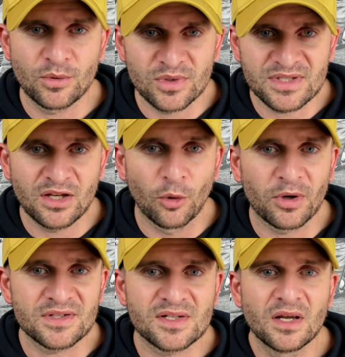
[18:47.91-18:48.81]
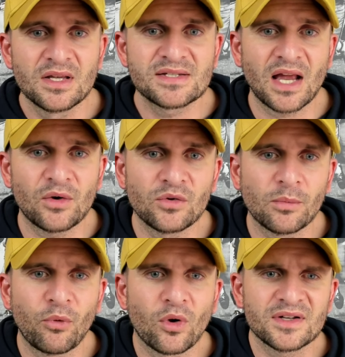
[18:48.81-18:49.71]
Here was Gilbert's scouting
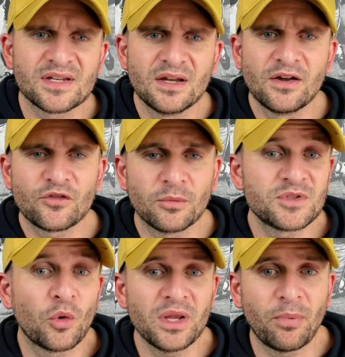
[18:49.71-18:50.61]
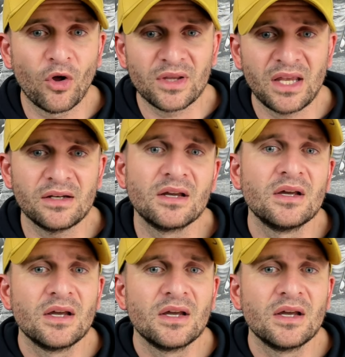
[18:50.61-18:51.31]
report from Tony Pauline.